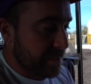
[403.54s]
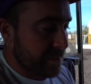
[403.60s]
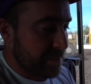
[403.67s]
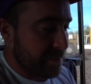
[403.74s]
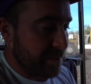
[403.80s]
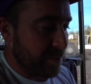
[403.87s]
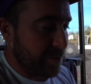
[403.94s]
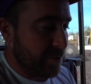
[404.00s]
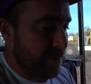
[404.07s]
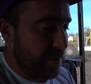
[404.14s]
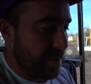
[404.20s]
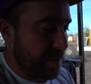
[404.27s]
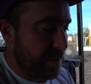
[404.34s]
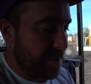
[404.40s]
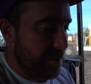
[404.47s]
So
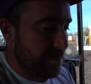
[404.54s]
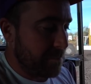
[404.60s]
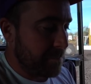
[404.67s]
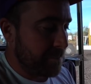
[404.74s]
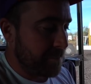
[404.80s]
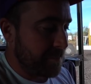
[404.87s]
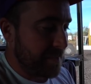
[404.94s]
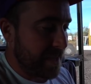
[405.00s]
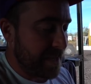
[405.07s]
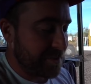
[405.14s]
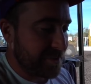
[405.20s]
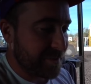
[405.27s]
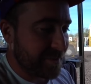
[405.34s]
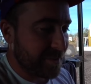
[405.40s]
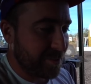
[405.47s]
um,
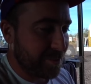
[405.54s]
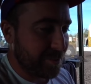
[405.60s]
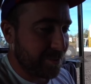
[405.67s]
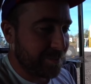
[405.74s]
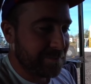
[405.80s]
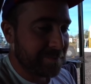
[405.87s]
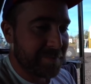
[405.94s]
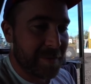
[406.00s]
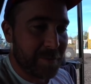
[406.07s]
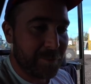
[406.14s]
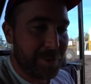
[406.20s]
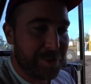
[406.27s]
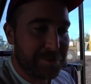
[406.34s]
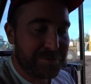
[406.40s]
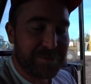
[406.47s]
it's just a little
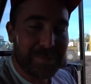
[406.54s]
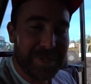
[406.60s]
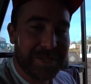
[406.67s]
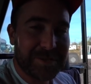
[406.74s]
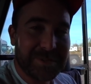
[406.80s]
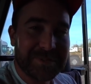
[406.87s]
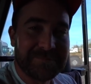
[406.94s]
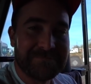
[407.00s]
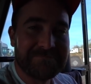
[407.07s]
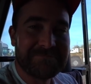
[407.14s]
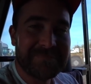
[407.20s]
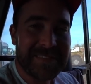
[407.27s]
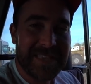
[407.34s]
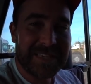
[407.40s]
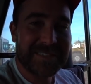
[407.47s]
weird for me to
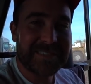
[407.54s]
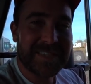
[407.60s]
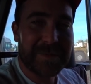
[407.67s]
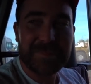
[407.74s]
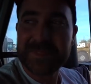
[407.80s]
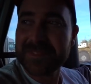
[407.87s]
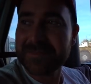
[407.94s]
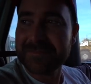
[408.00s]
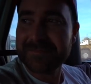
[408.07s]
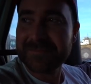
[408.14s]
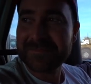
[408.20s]
accept